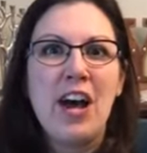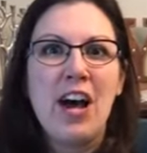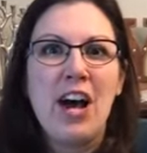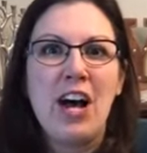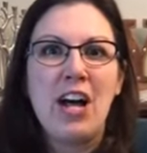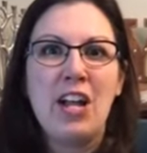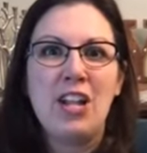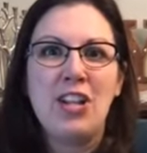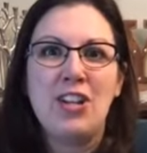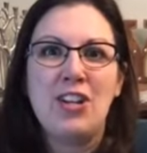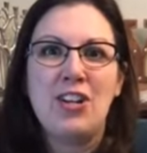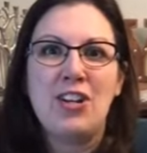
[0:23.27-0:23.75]

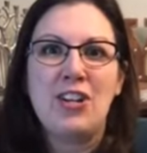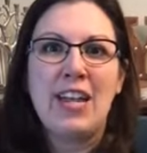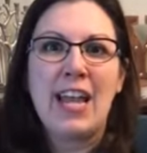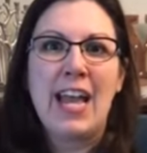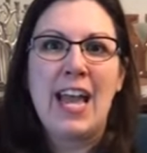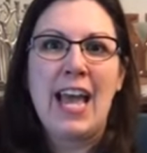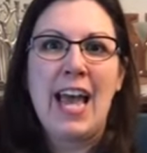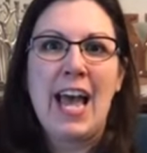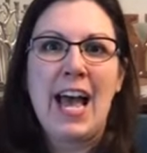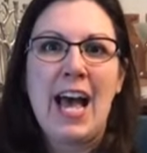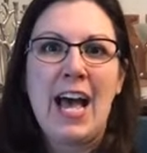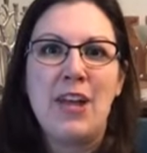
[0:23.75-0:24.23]
a look
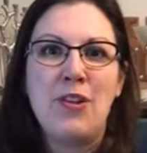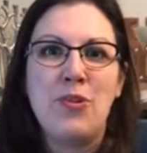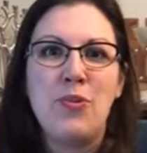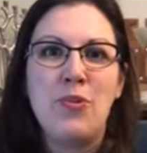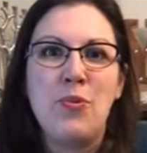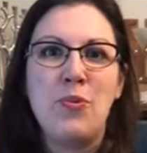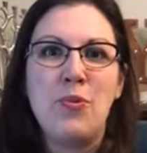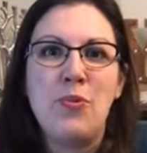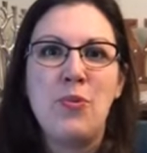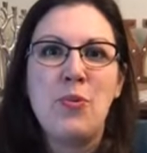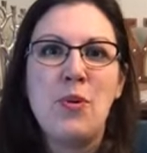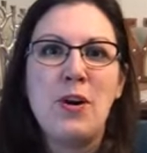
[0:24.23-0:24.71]
at
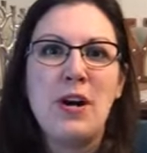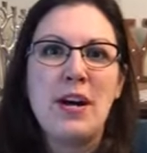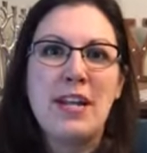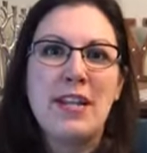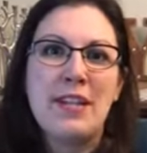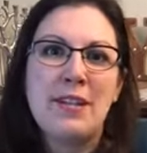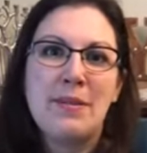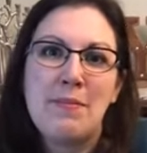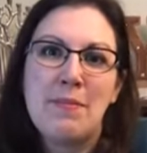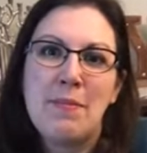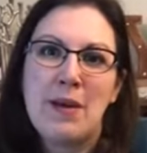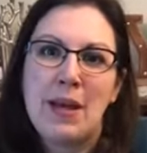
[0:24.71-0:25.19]

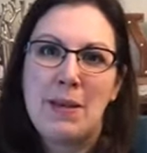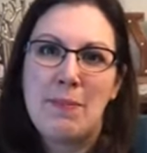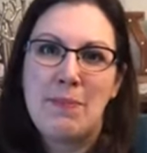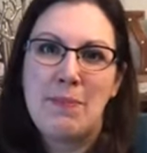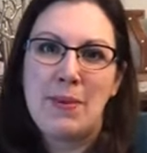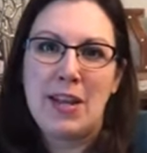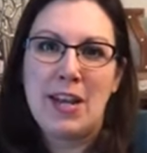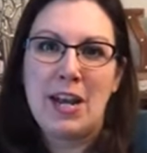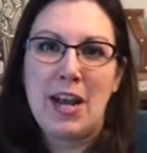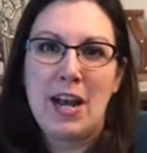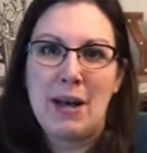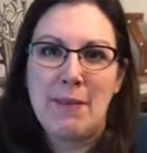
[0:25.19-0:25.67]
what might
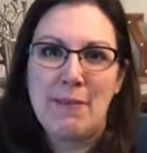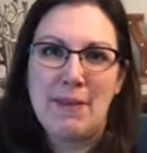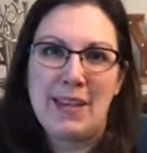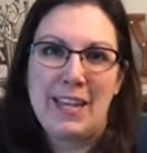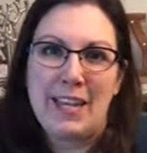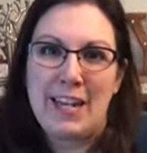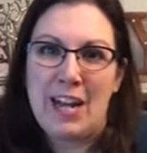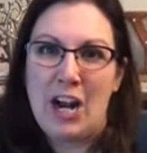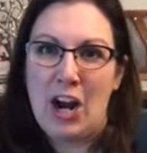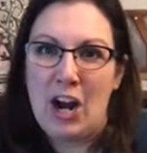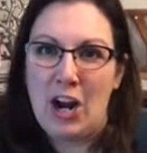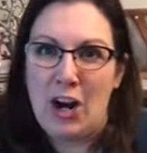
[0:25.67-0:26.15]
be
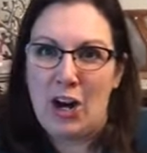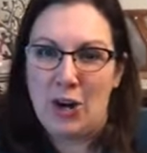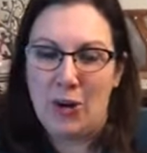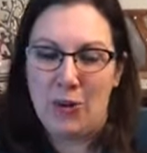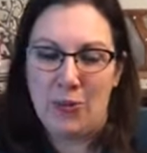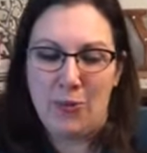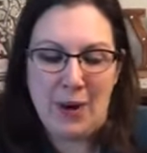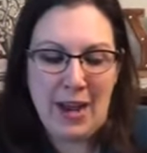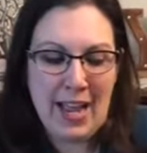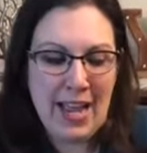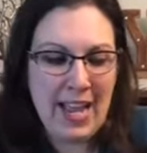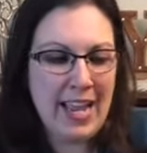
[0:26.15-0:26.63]
coming our
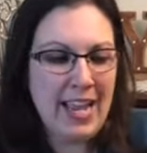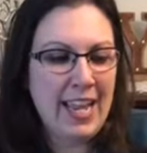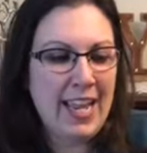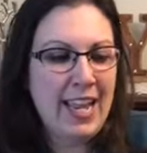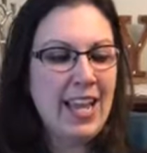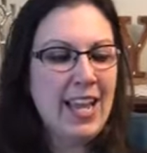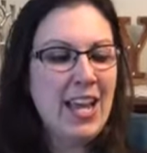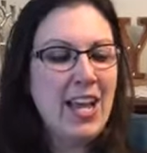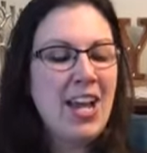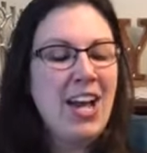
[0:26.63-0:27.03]
way.